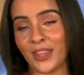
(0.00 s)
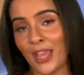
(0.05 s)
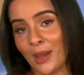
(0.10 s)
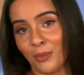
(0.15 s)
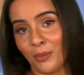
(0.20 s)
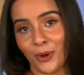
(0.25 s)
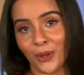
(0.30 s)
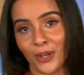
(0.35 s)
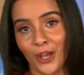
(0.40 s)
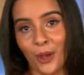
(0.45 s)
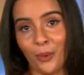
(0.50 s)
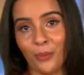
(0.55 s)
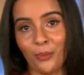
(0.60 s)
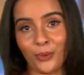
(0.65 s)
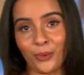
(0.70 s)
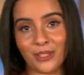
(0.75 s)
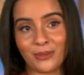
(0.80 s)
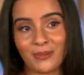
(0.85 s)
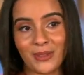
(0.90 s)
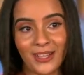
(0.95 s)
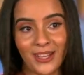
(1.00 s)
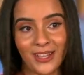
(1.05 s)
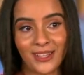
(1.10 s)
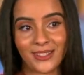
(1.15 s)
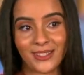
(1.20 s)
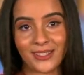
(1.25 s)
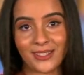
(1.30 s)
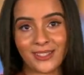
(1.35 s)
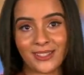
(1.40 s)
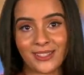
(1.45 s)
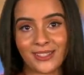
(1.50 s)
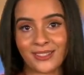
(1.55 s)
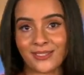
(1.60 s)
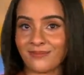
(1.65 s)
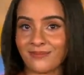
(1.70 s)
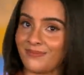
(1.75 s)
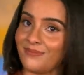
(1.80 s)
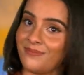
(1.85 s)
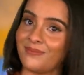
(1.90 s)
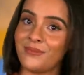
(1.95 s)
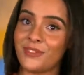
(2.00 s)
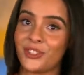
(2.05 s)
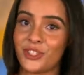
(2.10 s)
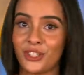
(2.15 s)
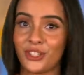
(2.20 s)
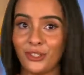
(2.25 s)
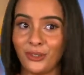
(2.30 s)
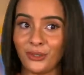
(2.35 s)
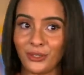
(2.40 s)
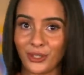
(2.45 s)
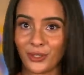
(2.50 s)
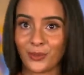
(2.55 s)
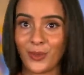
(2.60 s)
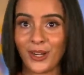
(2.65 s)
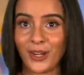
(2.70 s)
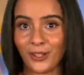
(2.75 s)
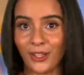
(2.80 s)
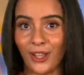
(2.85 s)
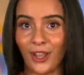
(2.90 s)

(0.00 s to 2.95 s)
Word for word: they broke up was because she used to sweat a